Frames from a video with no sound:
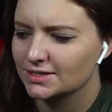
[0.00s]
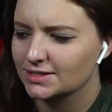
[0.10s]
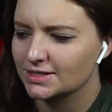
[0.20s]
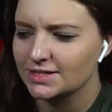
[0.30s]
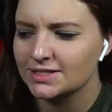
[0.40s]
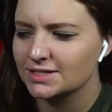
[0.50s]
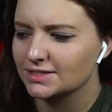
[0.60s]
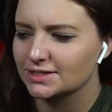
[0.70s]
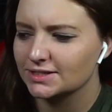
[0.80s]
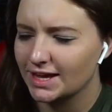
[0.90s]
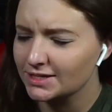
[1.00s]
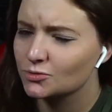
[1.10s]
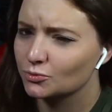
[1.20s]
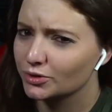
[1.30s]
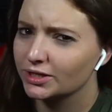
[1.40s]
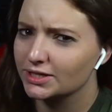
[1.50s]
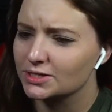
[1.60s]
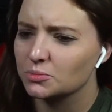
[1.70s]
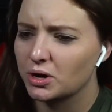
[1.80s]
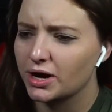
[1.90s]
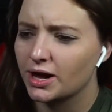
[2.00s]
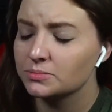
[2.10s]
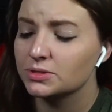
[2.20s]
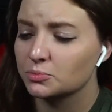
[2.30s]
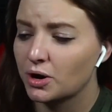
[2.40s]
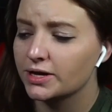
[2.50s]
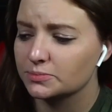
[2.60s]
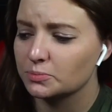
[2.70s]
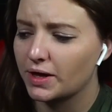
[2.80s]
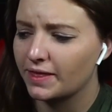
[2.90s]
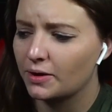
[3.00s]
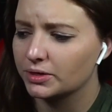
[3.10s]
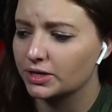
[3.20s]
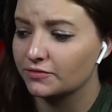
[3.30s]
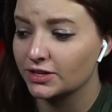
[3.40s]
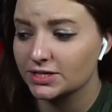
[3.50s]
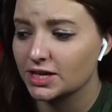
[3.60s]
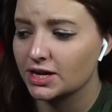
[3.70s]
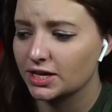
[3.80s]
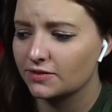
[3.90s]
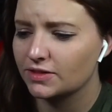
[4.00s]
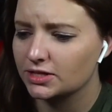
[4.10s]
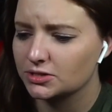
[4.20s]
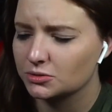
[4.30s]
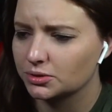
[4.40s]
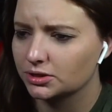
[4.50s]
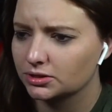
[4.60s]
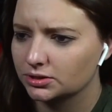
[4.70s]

That's really surprised. I'm surprised by that one, if he's gonna give that to her.